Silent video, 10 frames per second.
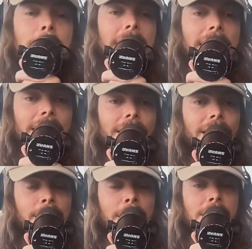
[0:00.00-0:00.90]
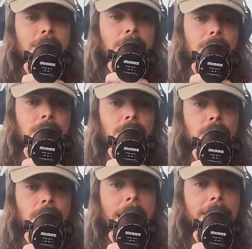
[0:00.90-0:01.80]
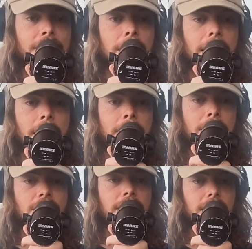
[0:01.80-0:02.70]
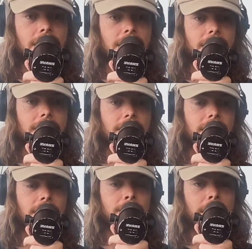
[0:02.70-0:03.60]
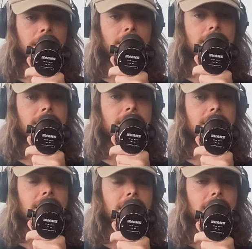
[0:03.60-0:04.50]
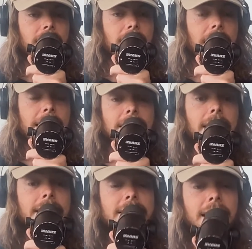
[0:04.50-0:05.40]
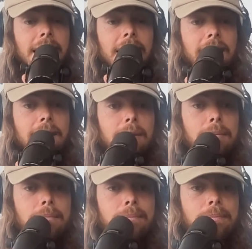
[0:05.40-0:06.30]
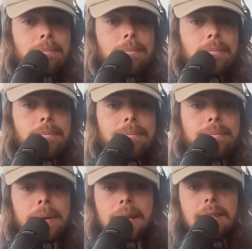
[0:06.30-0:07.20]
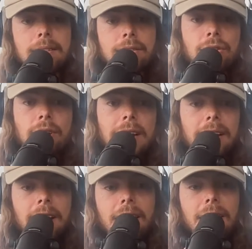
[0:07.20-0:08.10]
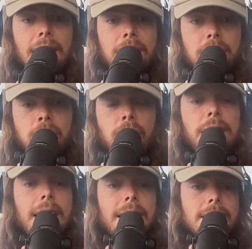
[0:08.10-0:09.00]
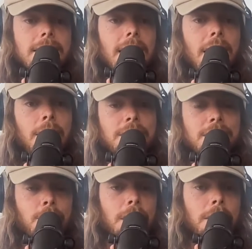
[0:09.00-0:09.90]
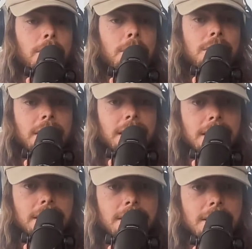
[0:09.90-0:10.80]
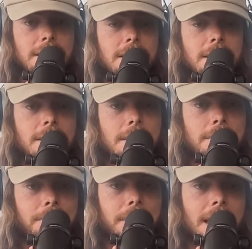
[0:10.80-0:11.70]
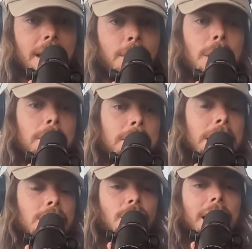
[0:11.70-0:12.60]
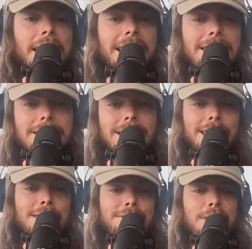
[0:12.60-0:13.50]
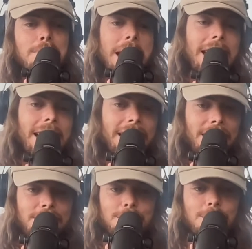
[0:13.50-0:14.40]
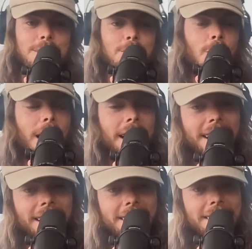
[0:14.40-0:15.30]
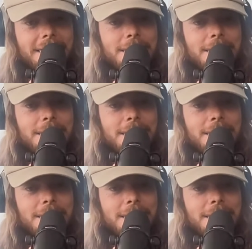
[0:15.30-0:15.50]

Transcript: my ego and my drive and my ambition, because I started singing because like I realized that I was the one pushing this. And we'd been trying to get singers for the band and it just wasn't working.